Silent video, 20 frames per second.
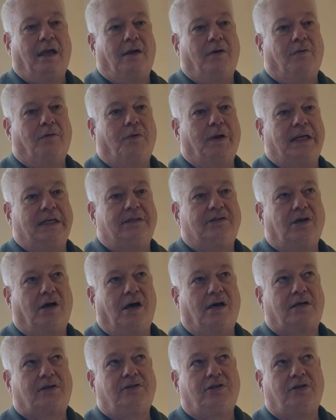We
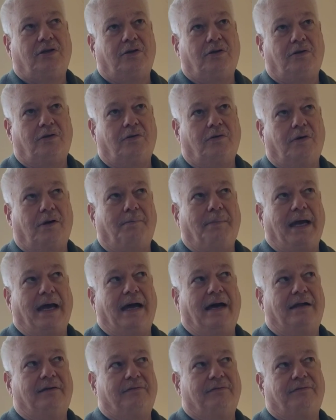talked to
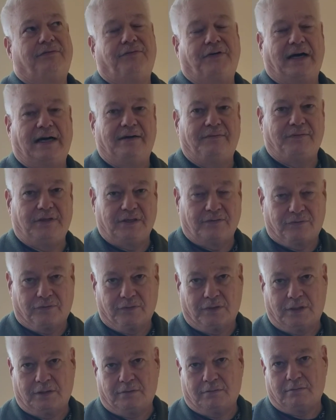about 5
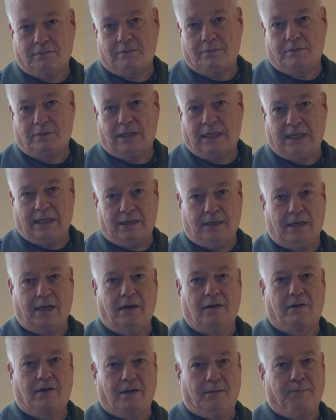different heat and
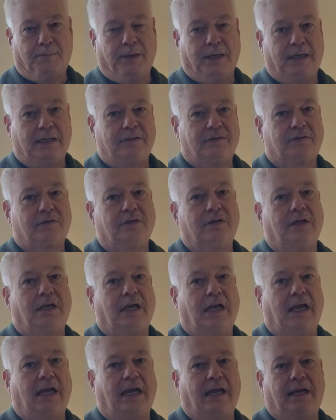air companies,
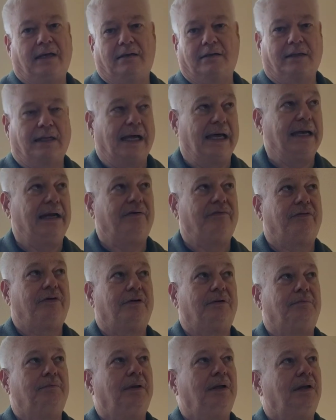and a lot of
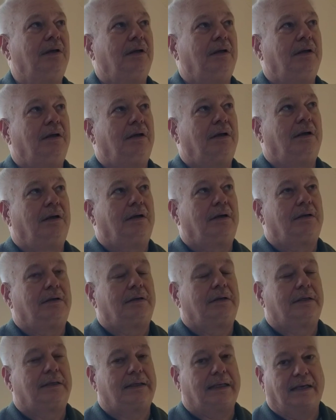them
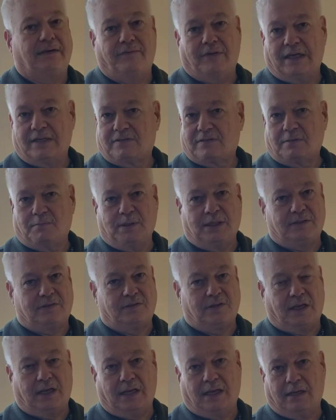gave estimates
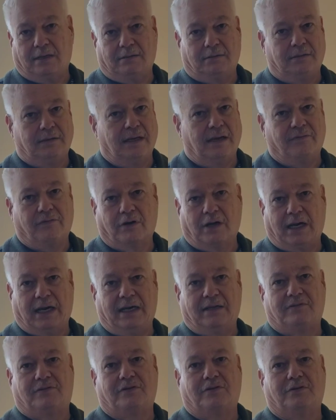and never
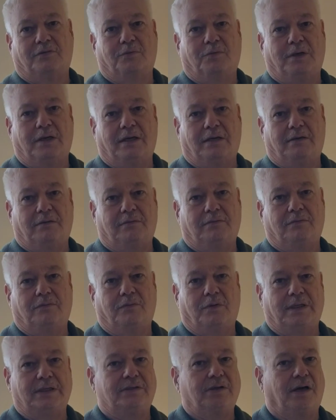answered when
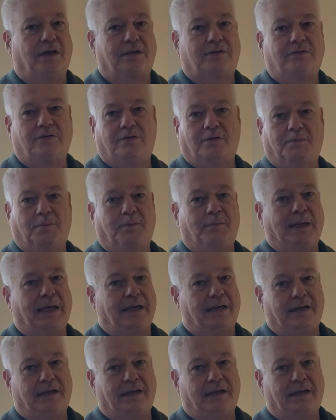we talked to them about